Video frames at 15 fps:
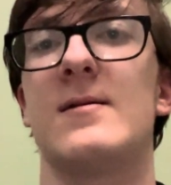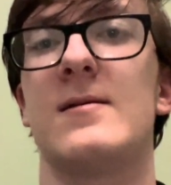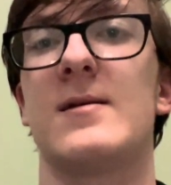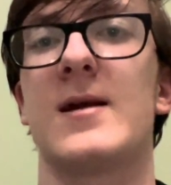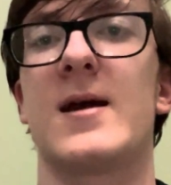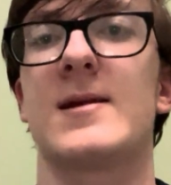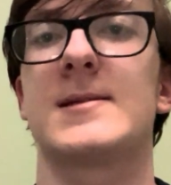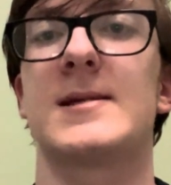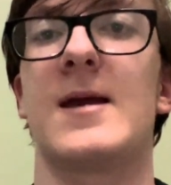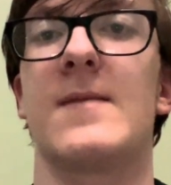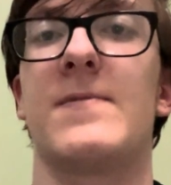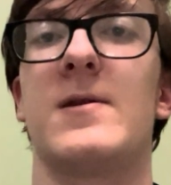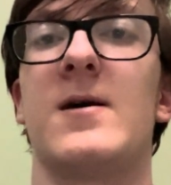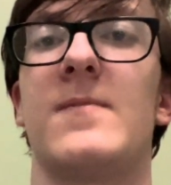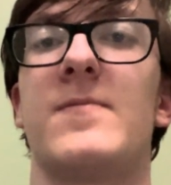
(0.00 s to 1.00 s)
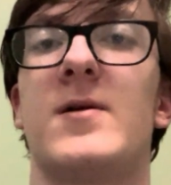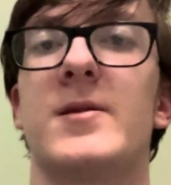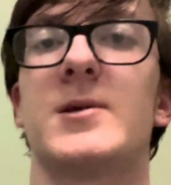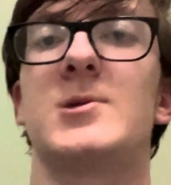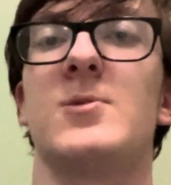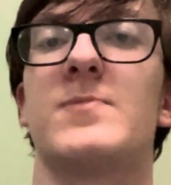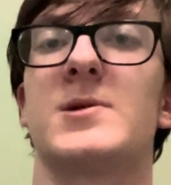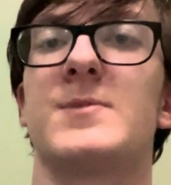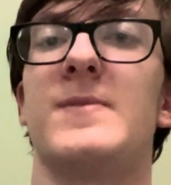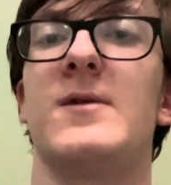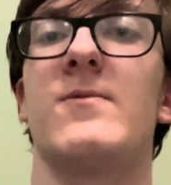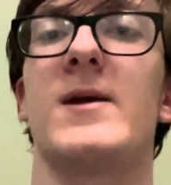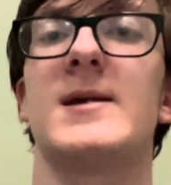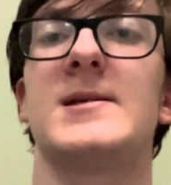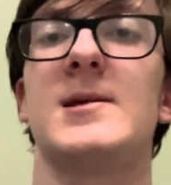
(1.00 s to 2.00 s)
got to step it up on the super
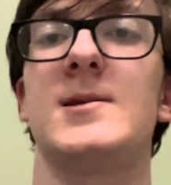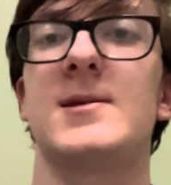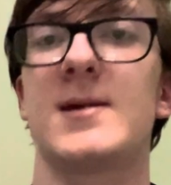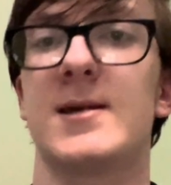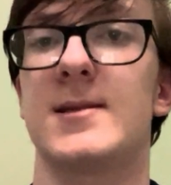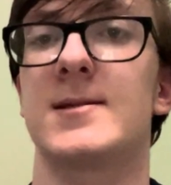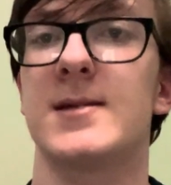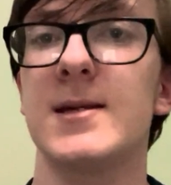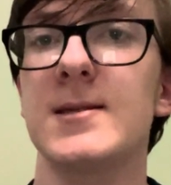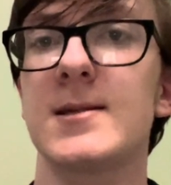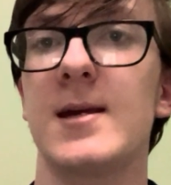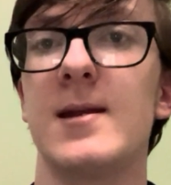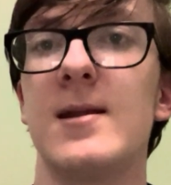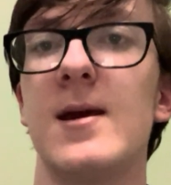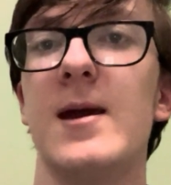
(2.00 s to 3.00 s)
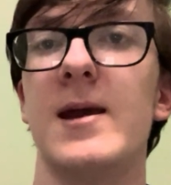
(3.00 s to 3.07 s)
speedways. He's consistent.